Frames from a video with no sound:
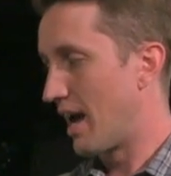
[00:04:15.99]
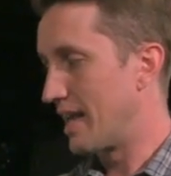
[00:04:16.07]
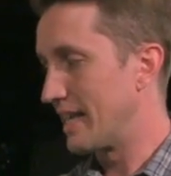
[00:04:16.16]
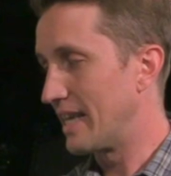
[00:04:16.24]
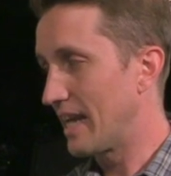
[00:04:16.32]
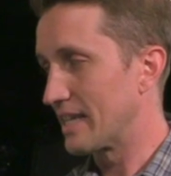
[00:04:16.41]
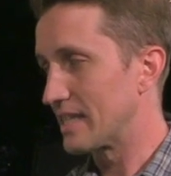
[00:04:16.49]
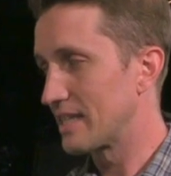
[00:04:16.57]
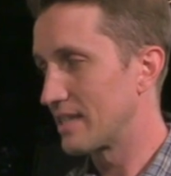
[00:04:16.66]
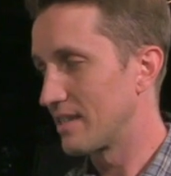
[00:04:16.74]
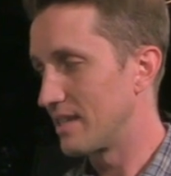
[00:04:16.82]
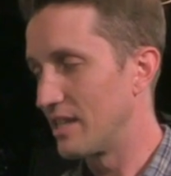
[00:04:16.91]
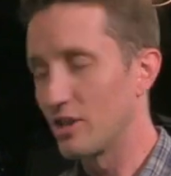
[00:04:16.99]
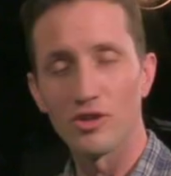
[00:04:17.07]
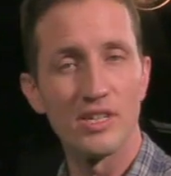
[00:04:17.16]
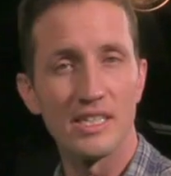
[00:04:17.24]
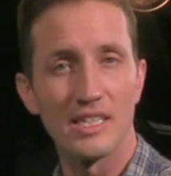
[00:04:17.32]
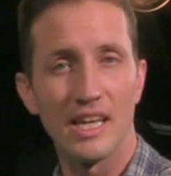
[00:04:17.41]
Yes,
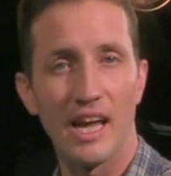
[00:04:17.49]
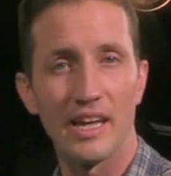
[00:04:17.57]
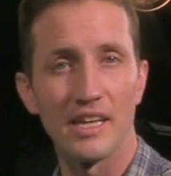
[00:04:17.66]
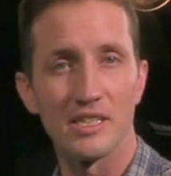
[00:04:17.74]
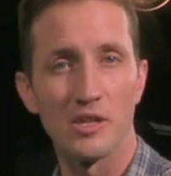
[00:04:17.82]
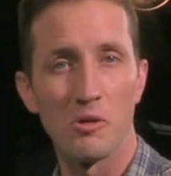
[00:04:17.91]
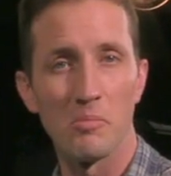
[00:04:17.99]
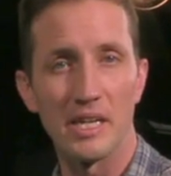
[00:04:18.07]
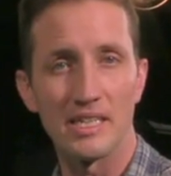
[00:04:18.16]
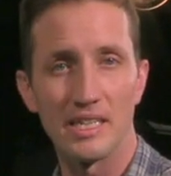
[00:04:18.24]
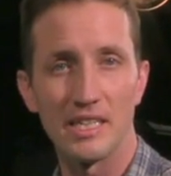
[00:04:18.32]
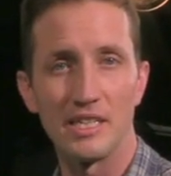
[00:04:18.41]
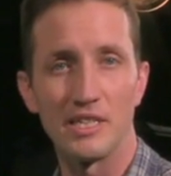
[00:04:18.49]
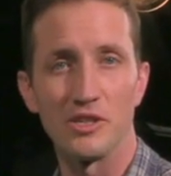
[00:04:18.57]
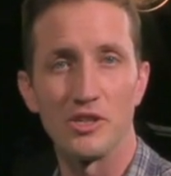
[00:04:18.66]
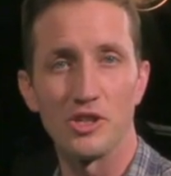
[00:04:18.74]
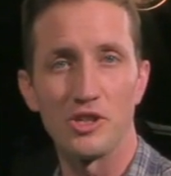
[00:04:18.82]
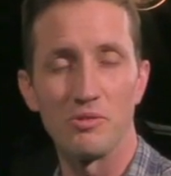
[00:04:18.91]
Increasing the ISO makes it
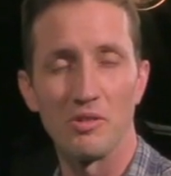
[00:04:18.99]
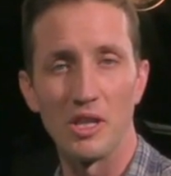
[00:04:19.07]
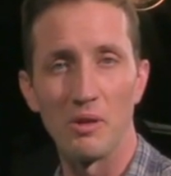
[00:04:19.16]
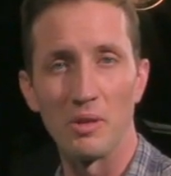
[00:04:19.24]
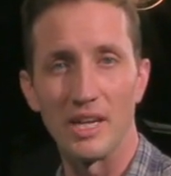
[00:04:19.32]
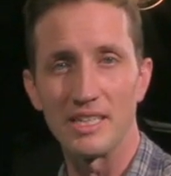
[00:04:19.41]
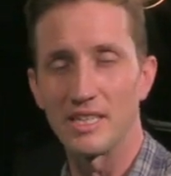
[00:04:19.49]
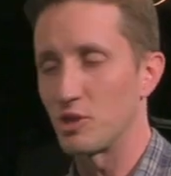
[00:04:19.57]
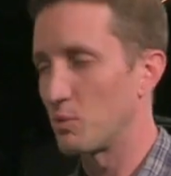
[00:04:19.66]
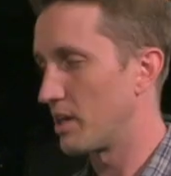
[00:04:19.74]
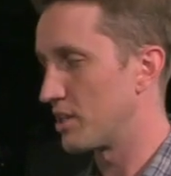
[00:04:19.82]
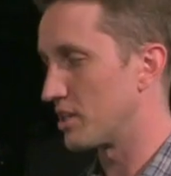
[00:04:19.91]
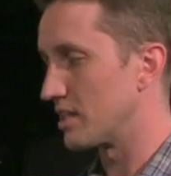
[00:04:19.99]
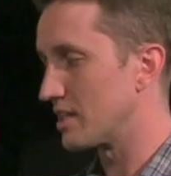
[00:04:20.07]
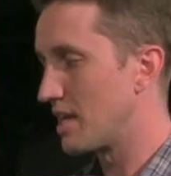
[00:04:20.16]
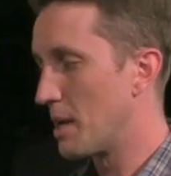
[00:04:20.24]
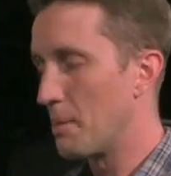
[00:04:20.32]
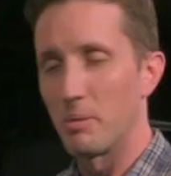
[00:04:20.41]
easier to shoot in low light situations,
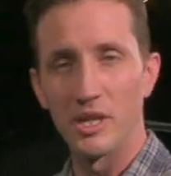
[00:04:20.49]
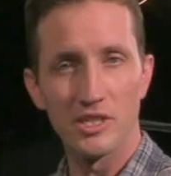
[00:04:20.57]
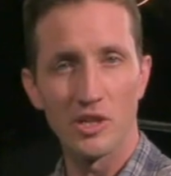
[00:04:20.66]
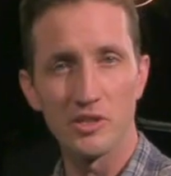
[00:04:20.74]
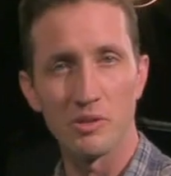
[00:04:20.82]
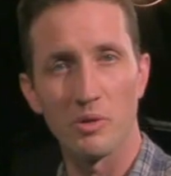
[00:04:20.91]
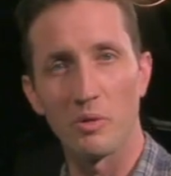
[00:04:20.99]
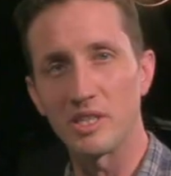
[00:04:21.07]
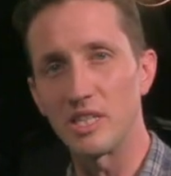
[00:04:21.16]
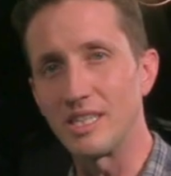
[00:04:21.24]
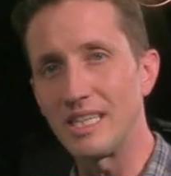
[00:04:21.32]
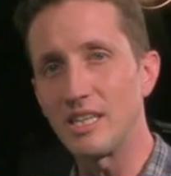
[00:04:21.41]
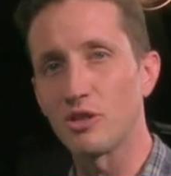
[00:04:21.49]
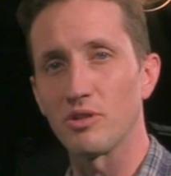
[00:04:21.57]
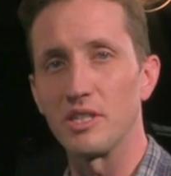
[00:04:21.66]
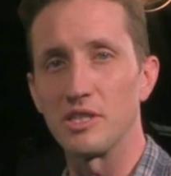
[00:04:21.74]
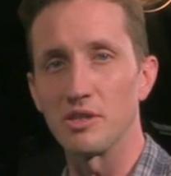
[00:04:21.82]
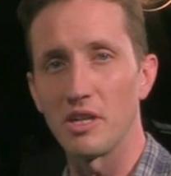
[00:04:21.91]
but it's also going to
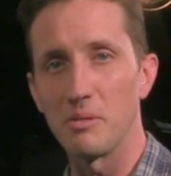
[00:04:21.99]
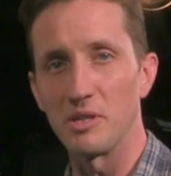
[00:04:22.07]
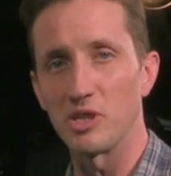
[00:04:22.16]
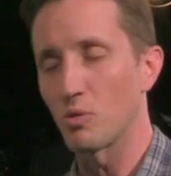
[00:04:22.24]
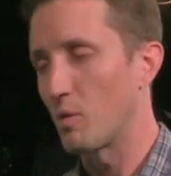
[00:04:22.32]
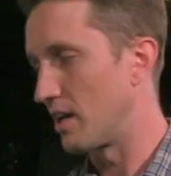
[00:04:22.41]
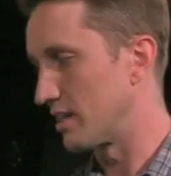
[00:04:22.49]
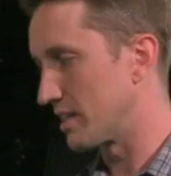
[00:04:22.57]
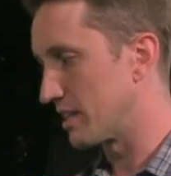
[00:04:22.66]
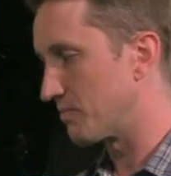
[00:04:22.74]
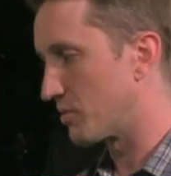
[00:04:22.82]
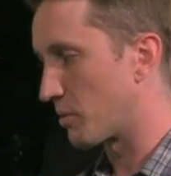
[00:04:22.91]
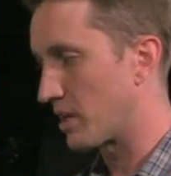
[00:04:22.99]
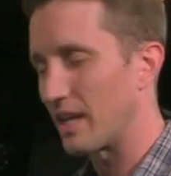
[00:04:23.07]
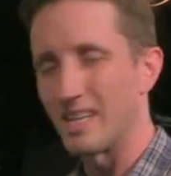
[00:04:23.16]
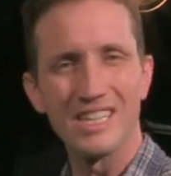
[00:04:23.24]
decrease your image quality, okay?